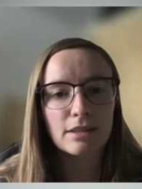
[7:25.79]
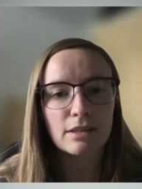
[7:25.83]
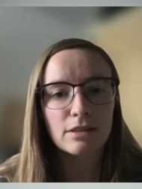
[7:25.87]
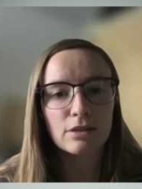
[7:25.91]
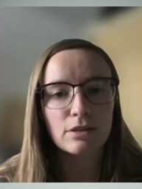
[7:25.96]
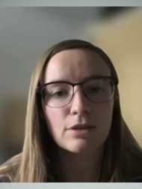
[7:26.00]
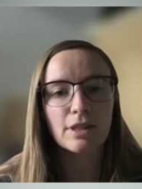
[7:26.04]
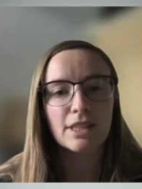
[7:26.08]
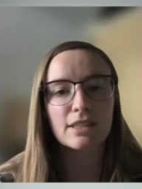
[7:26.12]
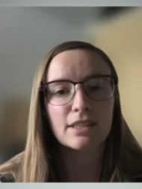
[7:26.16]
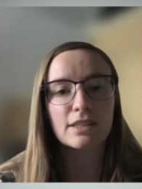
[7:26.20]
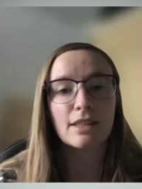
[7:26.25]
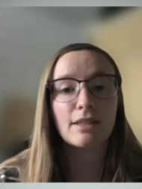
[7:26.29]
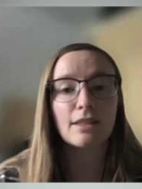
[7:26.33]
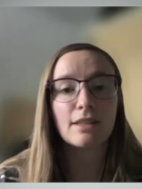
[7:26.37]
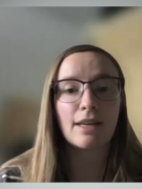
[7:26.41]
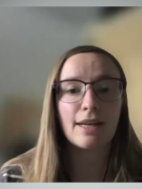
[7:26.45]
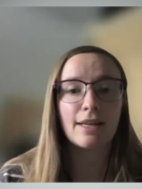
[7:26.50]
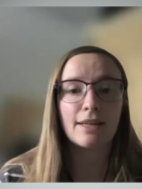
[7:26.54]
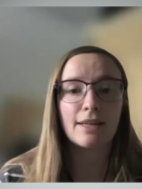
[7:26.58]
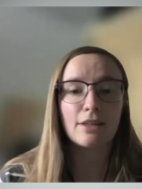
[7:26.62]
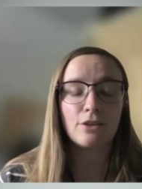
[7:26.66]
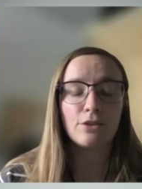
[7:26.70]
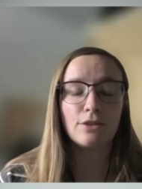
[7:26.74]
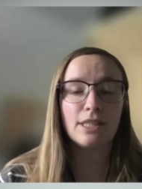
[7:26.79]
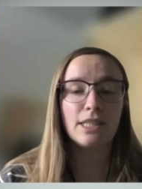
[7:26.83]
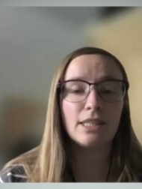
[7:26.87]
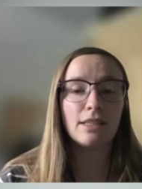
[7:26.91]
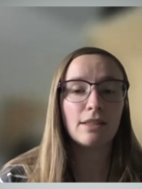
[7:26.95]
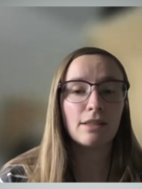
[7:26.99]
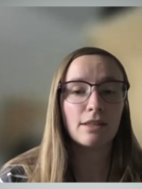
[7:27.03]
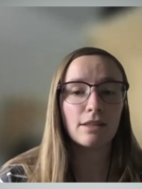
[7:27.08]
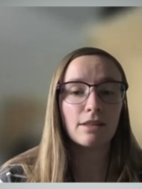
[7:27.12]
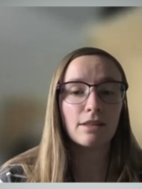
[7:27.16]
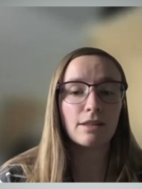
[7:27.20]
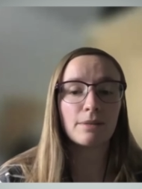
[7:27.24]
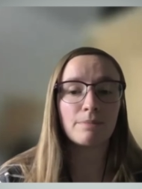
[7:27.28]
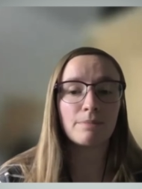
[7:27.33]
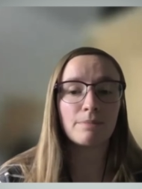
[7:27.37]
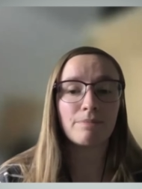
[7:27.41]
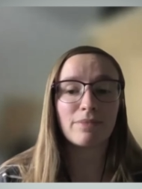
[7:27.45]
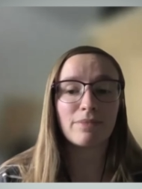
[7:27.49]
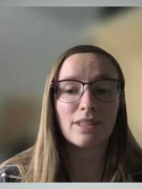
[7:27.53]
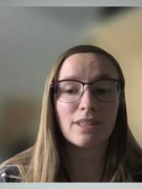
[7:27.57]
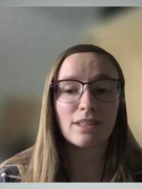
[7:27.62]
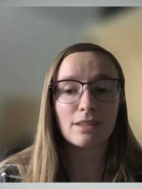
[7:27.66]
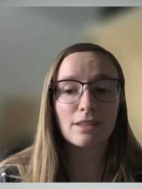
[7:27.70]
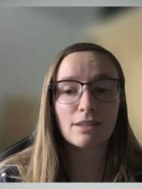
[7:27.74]
So I said, like, you need
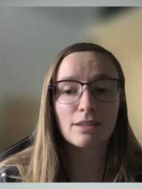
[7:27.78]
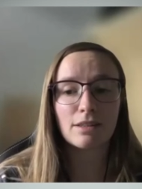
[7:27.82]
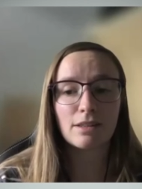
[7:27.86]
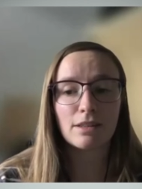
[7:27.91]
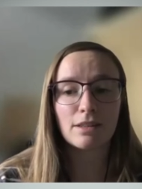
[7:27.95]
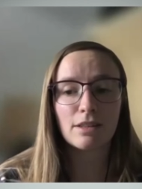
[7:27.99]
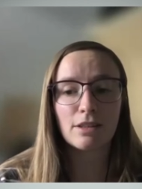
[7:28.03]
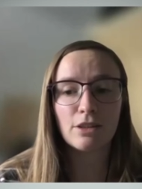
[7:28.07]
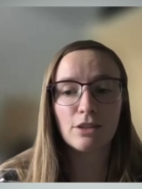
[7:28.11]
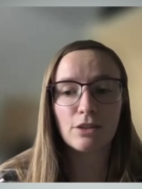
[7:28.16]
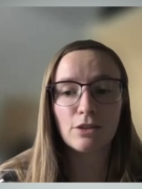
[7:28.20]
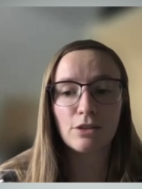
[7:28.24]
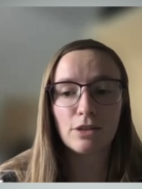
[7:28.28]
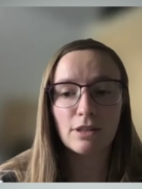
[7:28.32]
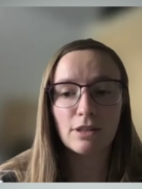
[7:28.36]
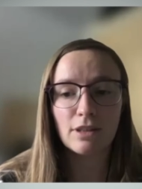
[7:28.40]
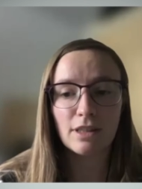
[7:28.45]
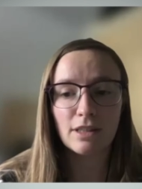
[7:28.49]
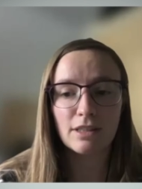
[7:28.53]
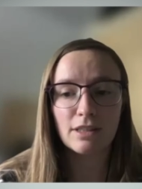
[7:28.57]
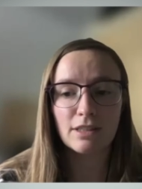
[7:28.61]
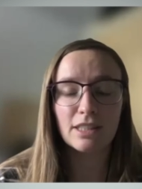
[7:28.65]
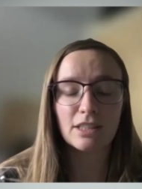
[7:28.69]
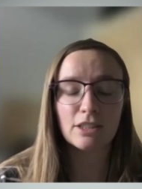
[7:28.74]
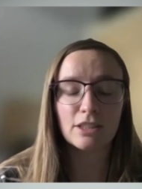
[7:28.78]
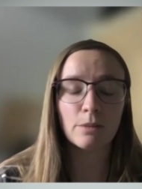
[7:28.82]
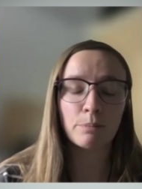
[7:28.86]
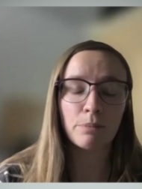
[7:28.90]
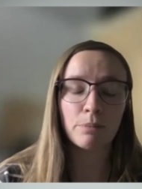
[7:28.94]
there's